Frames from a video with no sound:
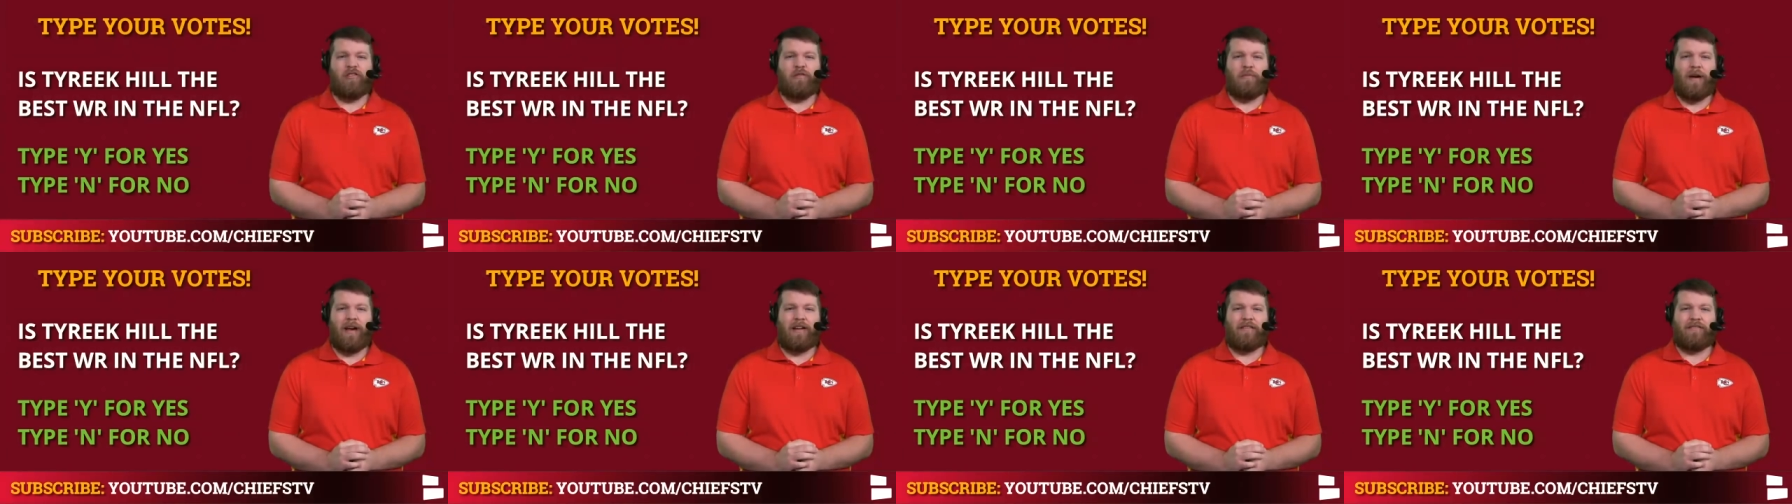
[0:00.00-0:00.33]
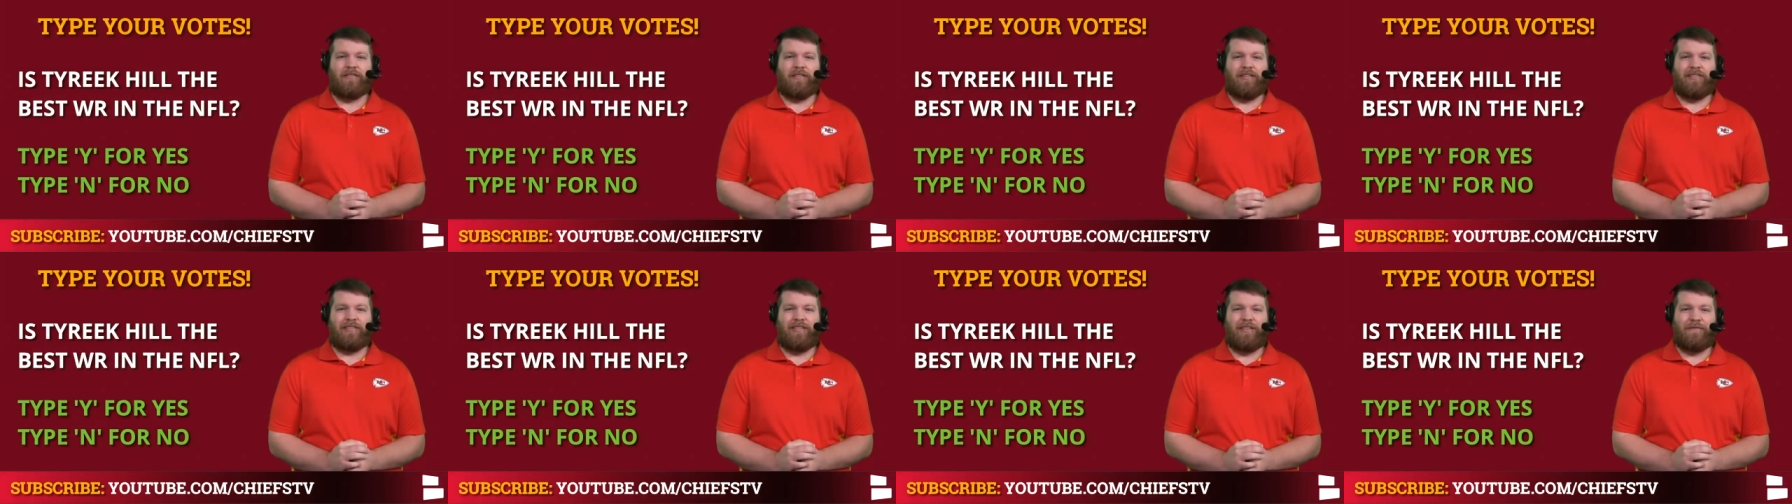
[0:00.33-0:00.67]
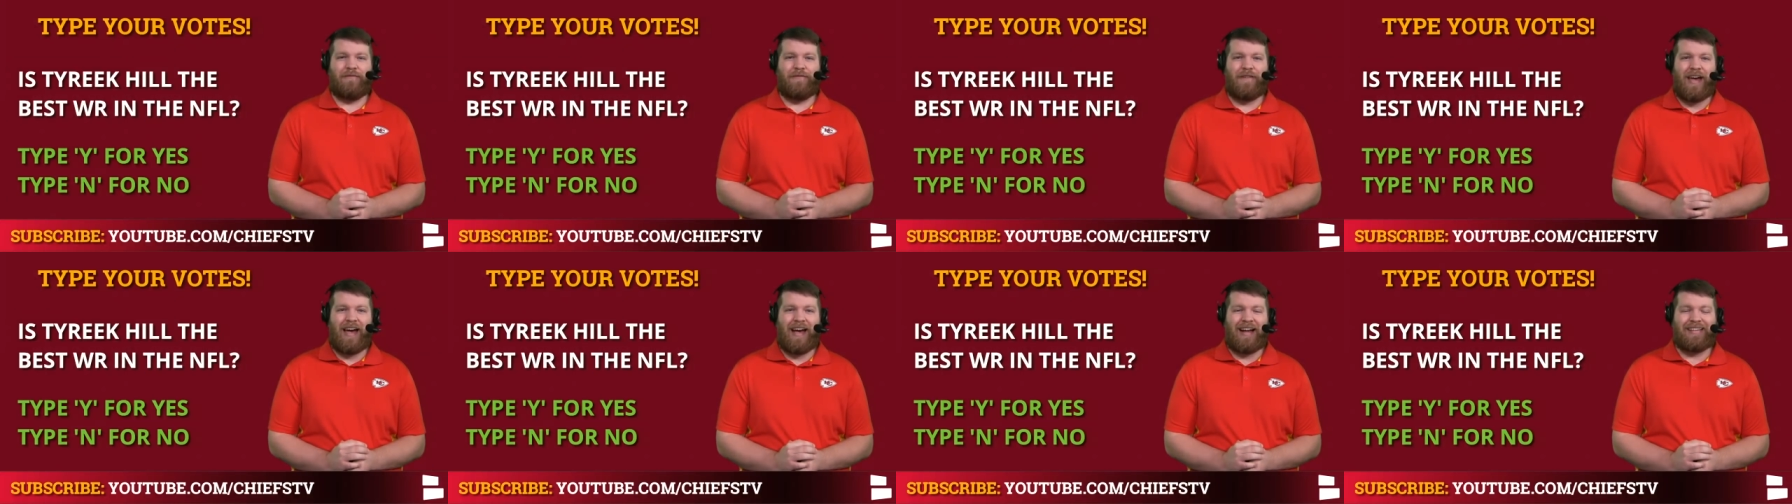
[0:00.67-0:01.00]
specialist. In
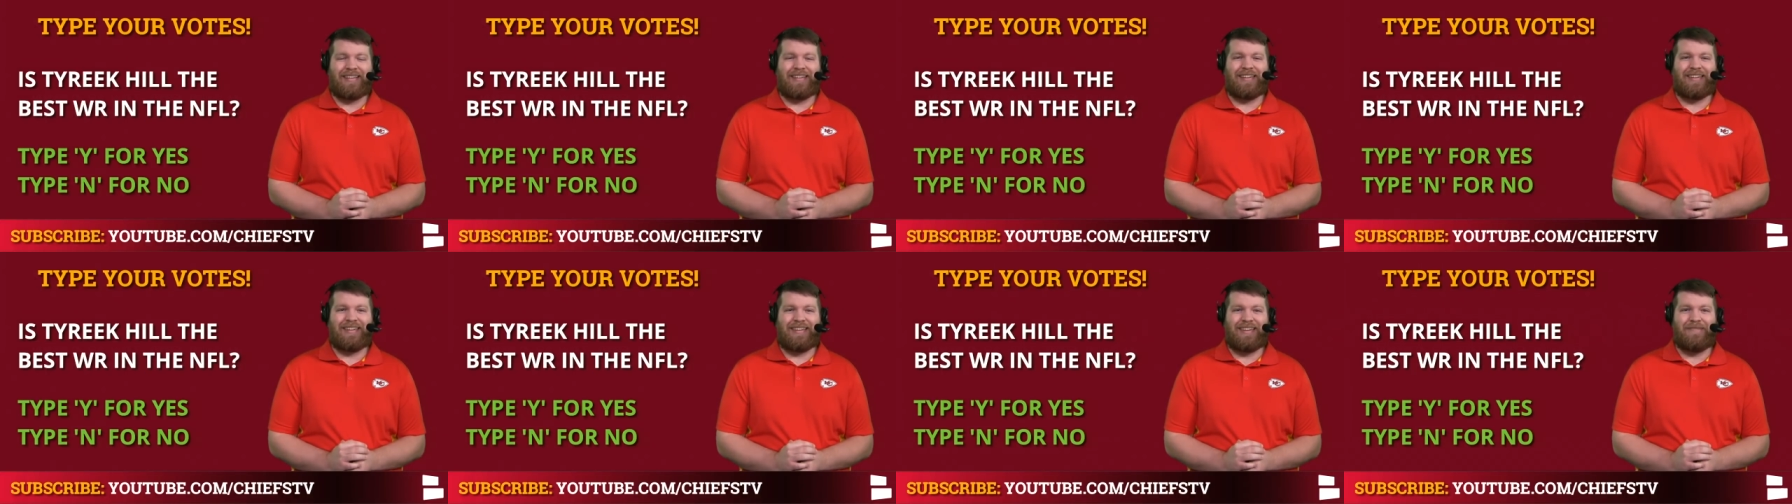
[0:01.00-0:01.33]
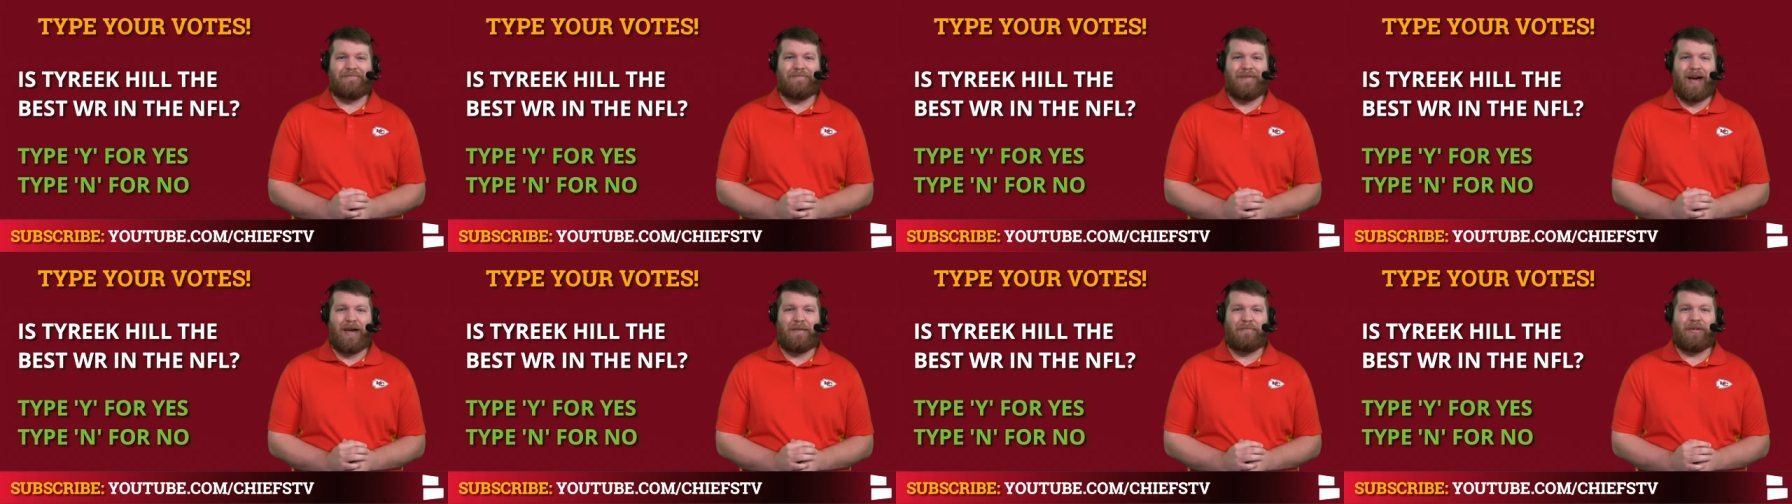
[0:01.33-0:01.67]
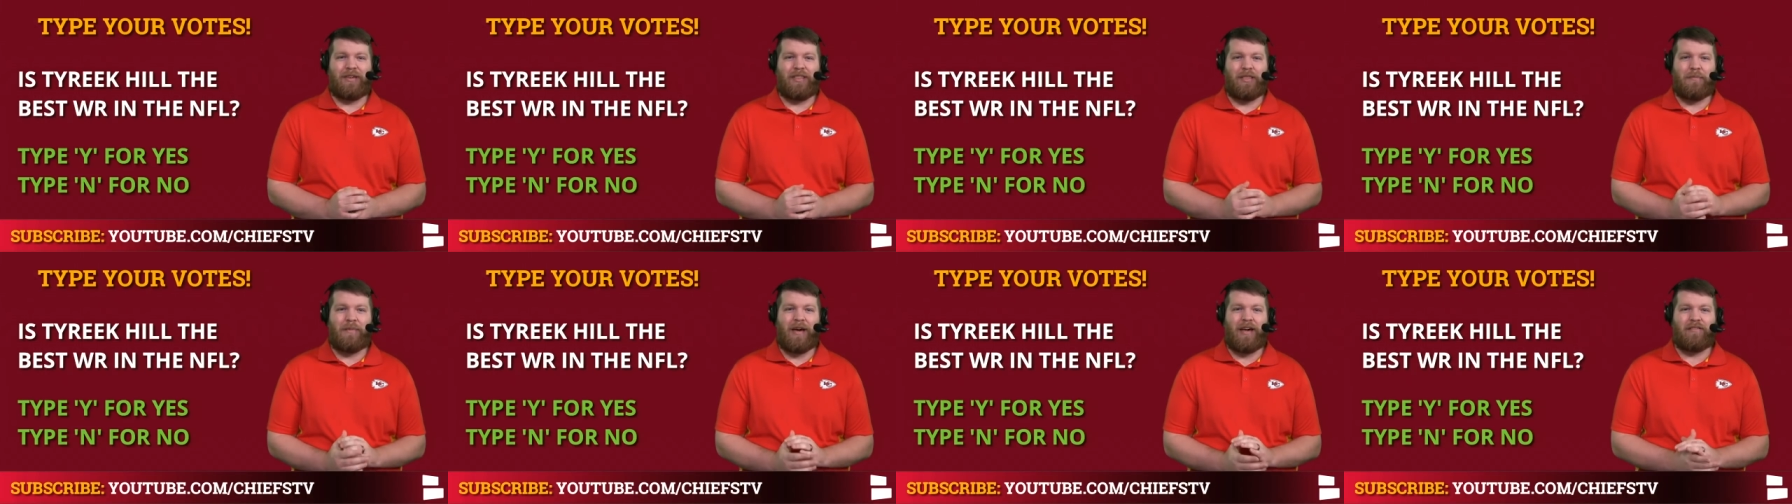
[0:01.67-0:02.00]
fact, he might be
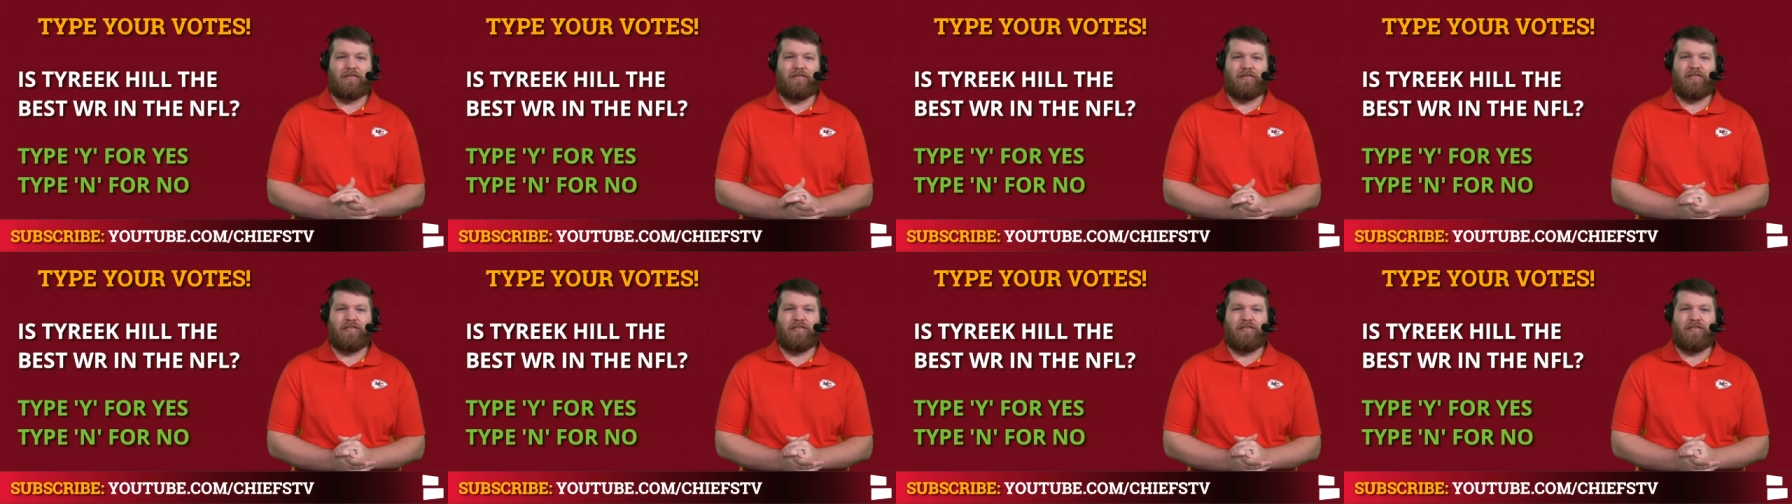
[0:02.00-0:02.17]
the best